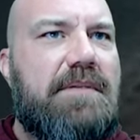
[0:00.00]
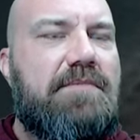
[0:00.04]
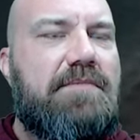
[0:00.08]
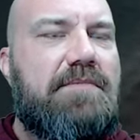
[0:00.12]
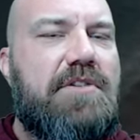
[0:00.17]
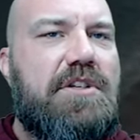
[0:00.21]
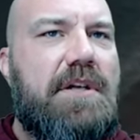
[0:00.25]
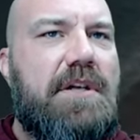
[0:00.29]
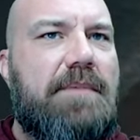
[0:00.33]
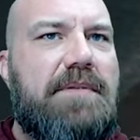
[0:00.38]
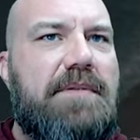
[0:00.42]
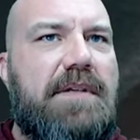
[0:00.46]

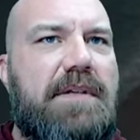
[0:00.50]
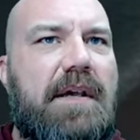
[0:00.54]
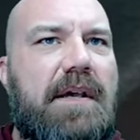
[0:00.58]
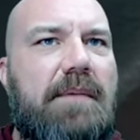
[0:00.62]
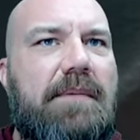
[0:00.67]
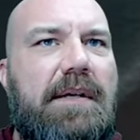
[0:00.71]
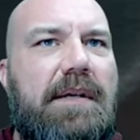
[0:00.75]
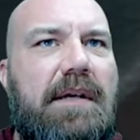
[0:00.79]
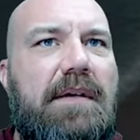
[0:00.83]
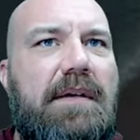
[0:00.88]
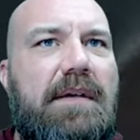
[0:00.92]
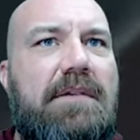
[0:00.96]
maybe some
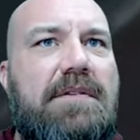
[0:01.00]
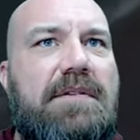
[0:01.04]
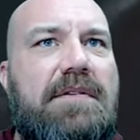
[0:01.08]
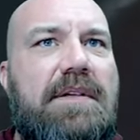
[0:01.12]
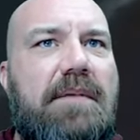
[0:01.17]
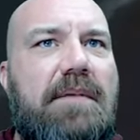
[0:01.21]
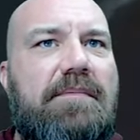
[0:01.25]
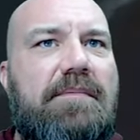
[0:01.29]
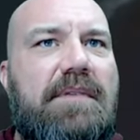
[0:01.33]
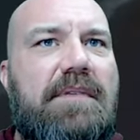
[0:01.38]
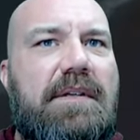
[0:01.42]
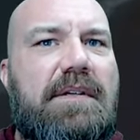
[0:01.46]
ships coming
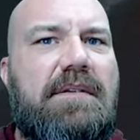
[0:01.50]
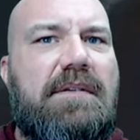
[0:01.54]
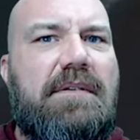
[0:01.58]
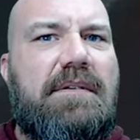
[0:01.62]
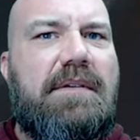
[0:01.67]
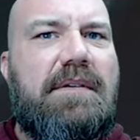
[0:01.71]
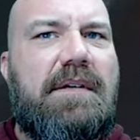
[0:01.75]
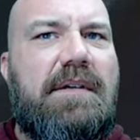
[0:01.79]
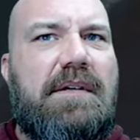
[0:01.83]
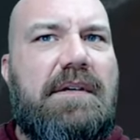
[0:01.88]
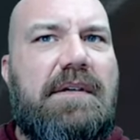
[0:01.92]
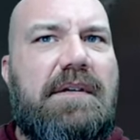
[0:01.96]
in or
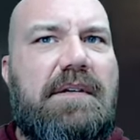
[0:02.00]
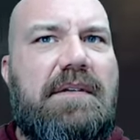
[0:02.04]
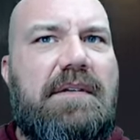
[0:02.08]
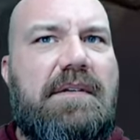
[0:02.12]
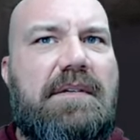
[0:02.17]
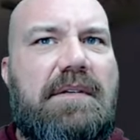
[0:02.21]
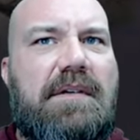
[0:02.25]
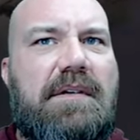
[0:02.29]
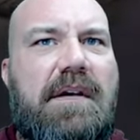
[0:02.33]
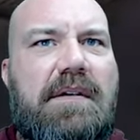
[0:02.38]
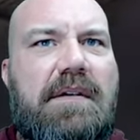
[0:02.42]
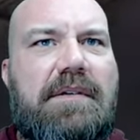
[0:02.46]
something.
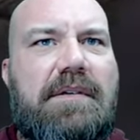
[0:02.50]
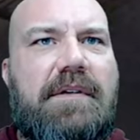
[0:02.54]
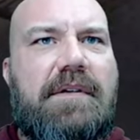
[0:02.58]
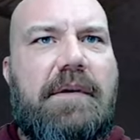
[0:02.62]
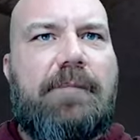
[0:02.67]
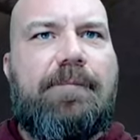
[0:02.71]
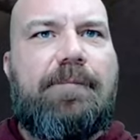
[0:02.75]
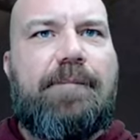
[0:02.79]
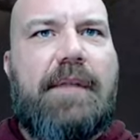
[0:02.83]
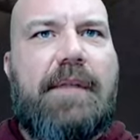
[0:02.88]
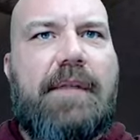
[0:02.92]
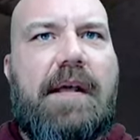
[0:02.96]

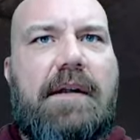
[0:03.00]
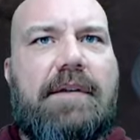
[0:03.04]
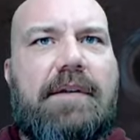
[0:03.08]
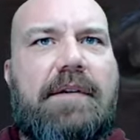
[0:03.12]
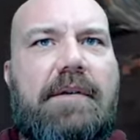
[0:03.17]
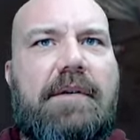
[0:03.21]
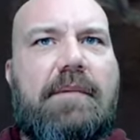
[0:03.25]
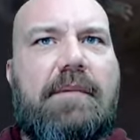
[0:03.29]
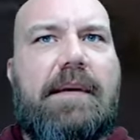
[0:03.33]
Uh, I don't know.